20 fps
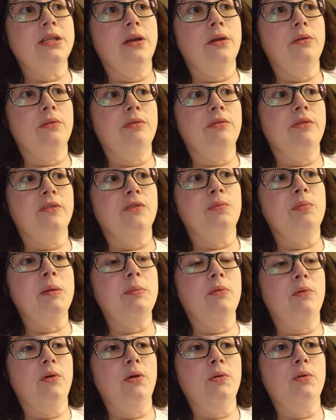so those
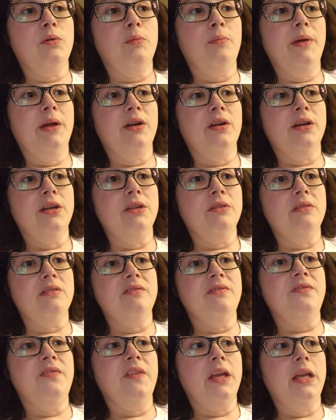people who are better at doing
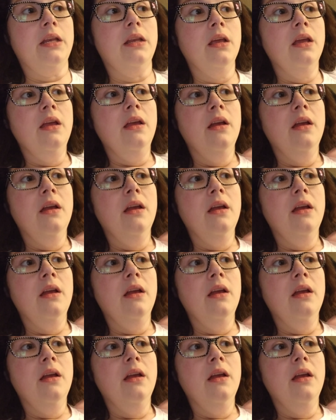feet